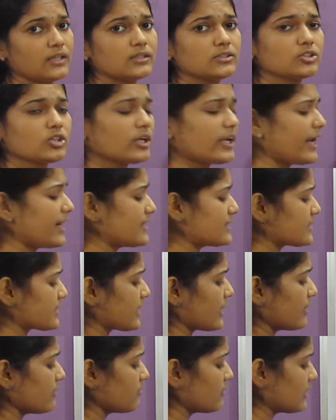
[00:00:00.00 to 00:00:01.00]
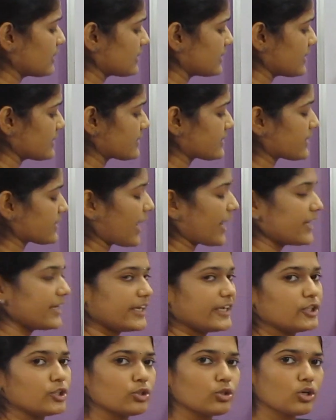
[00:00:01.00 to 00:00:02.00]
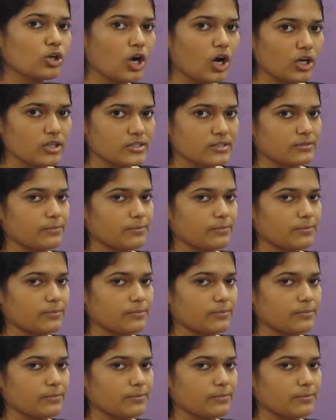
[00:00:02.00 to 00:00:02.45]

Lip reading: So let's convert this sin into cos.